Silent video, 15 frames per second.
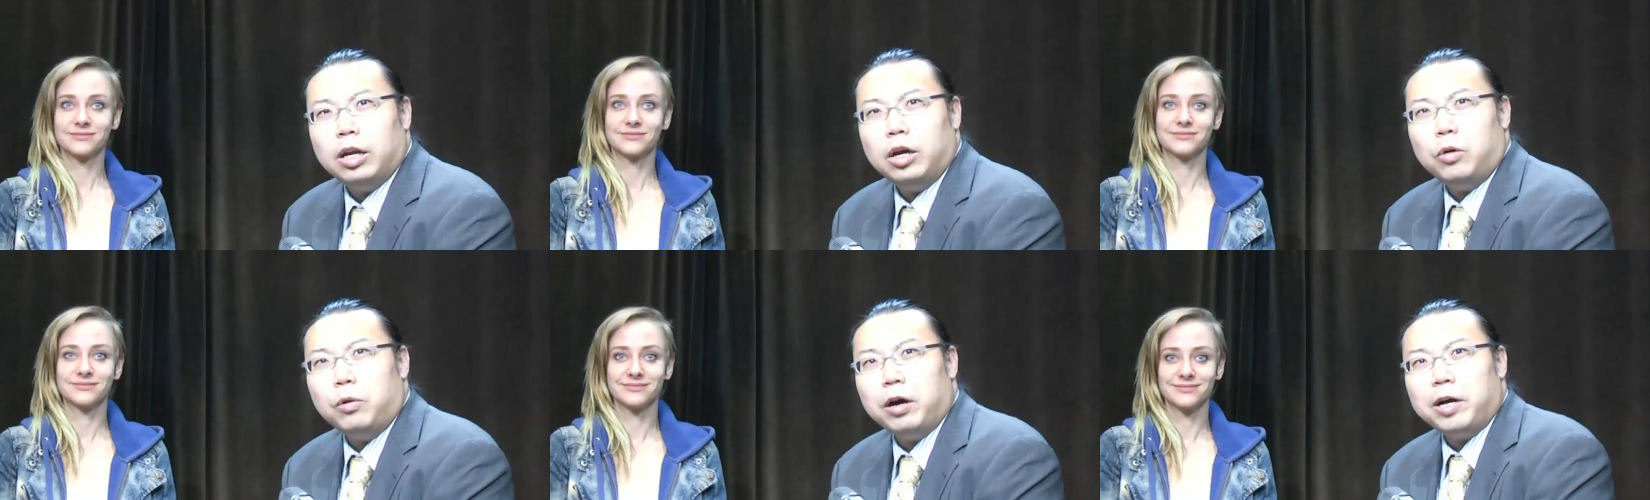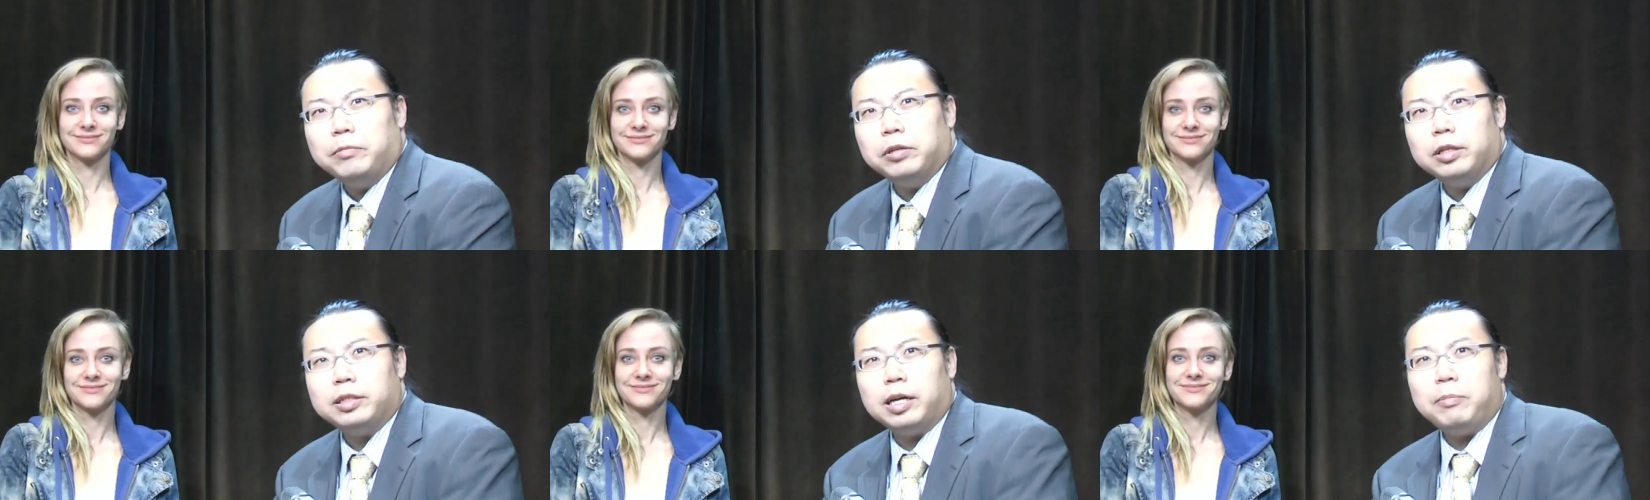Speaker 1: Hello,
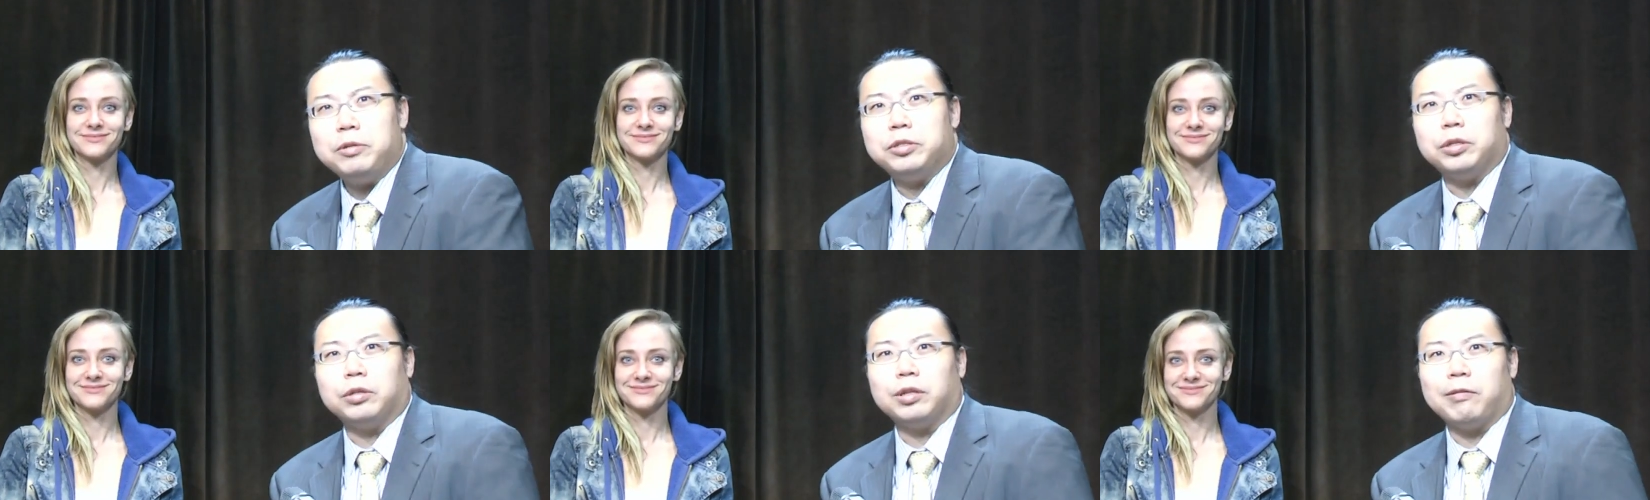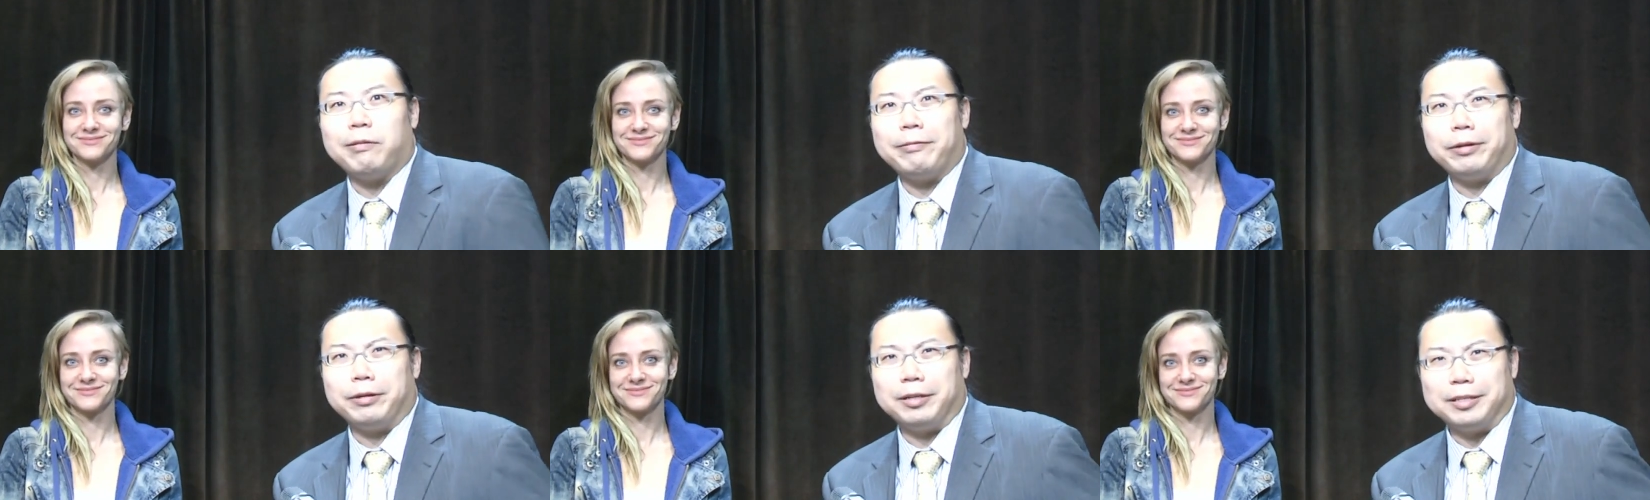welcome to this episode
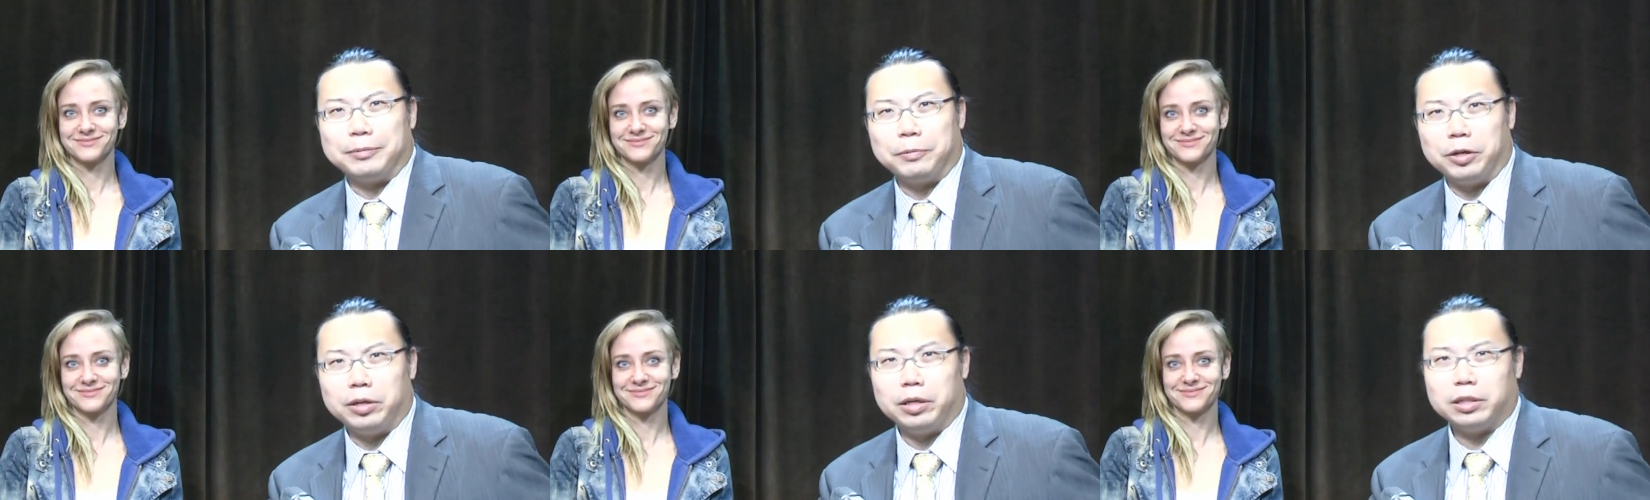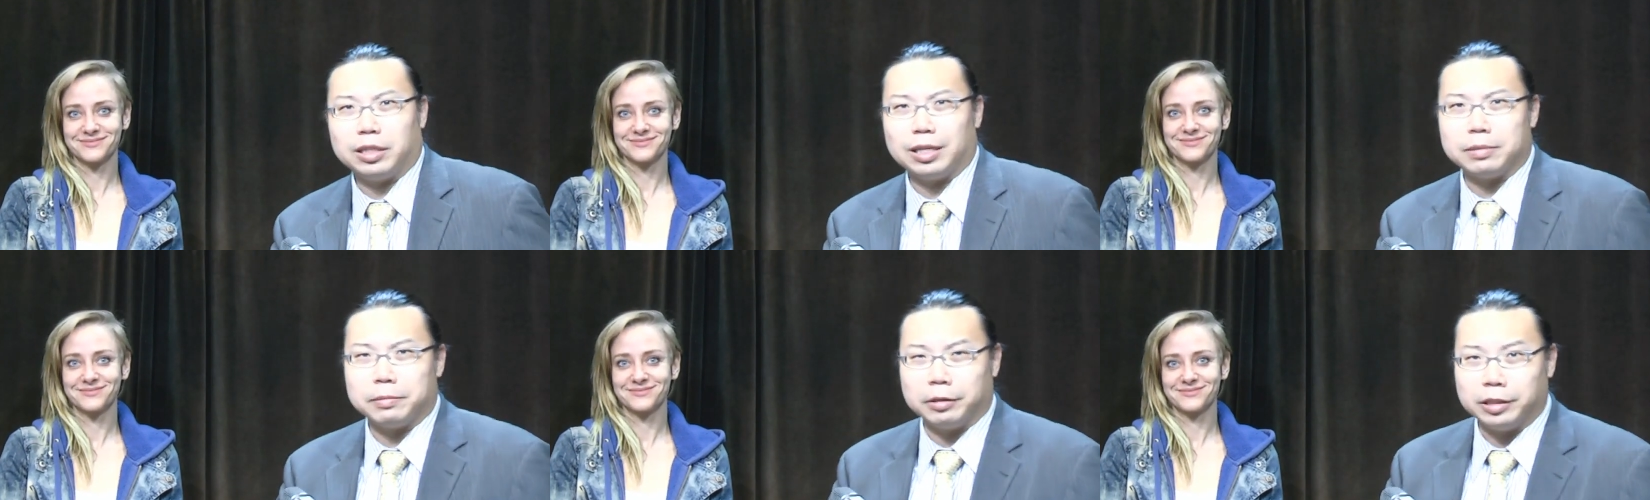of Hypnotist
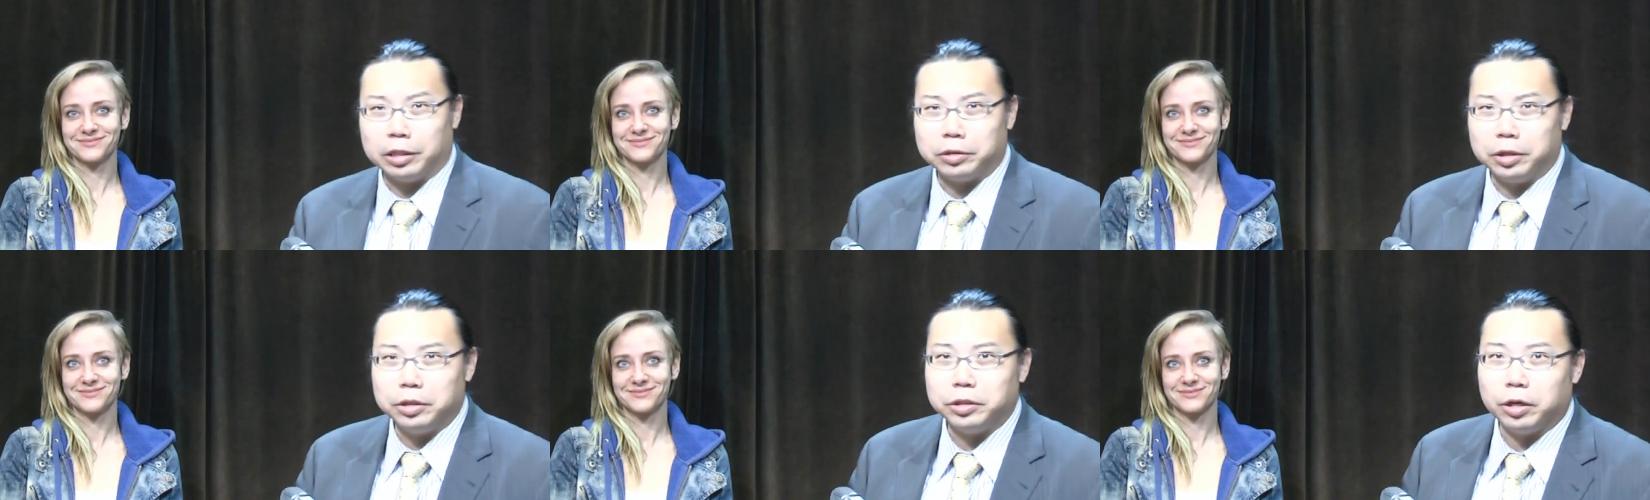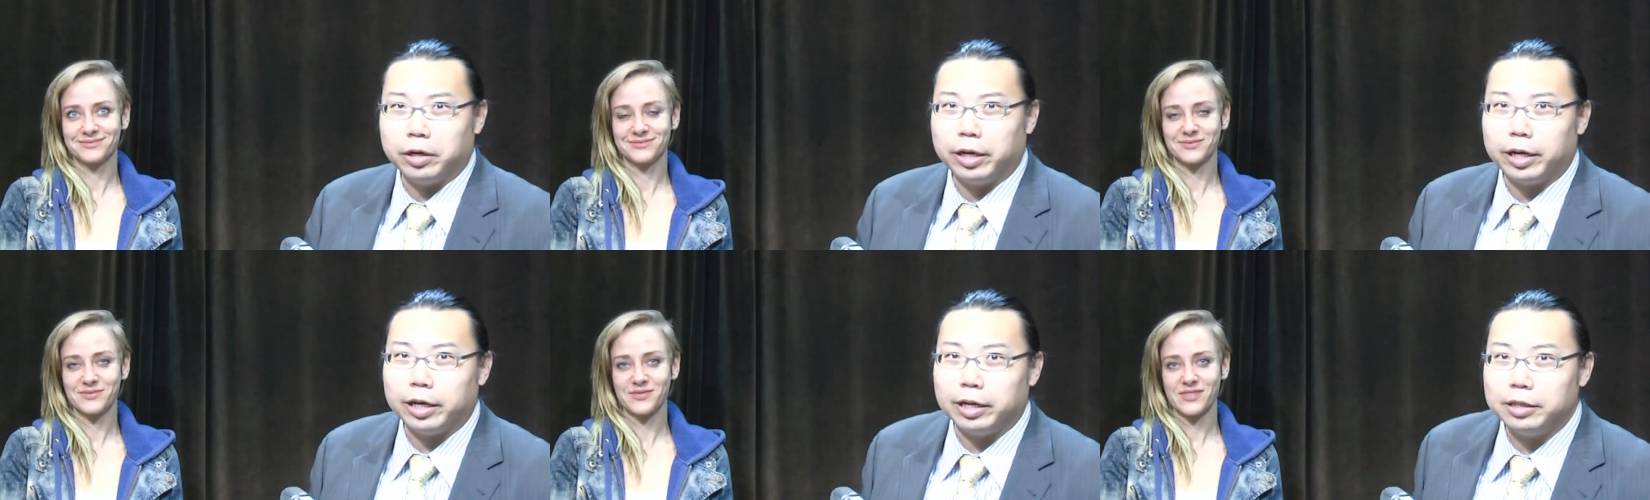Bernie's Exposition.
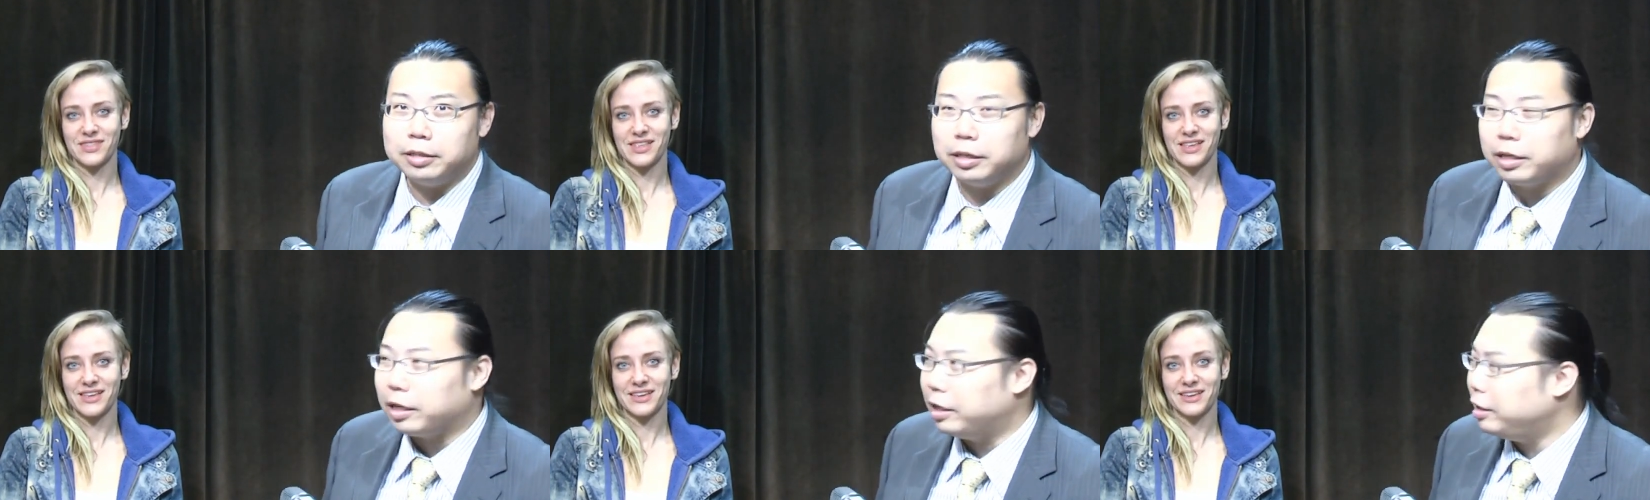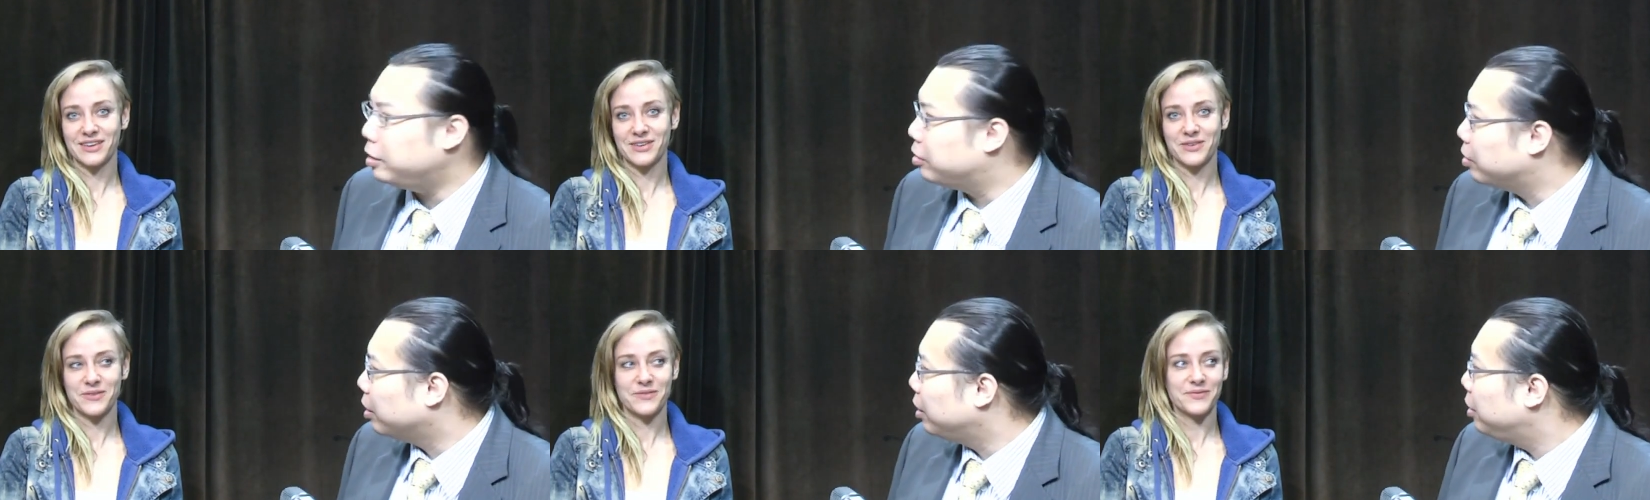Joining us
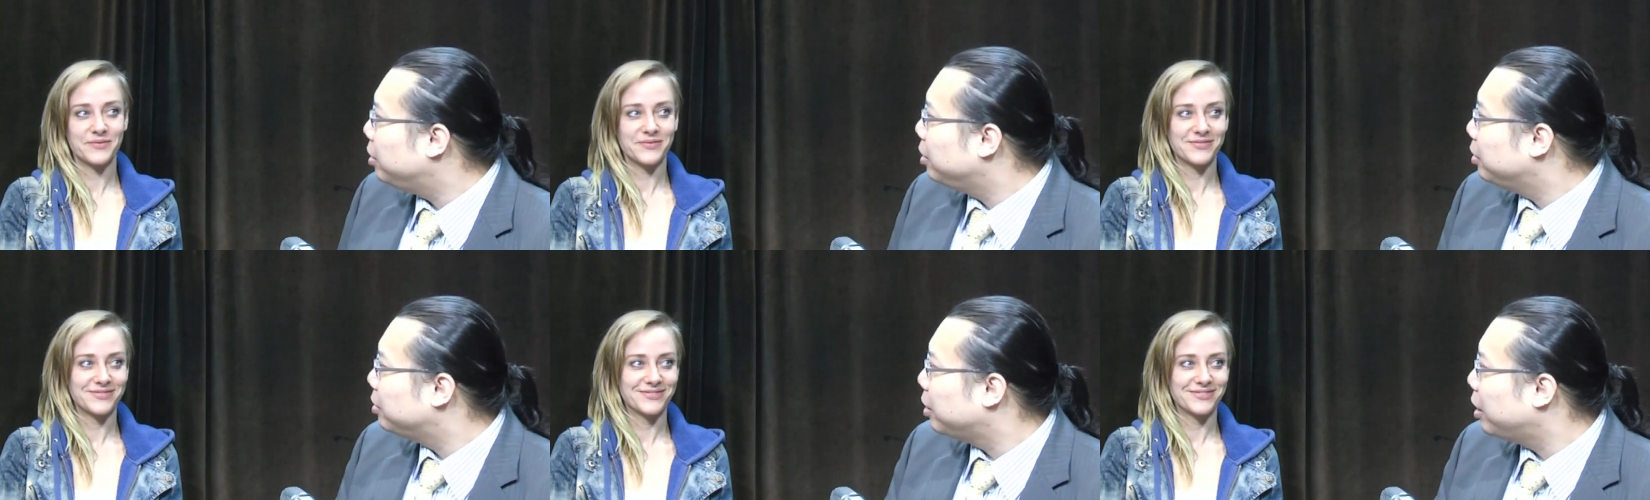again tonight is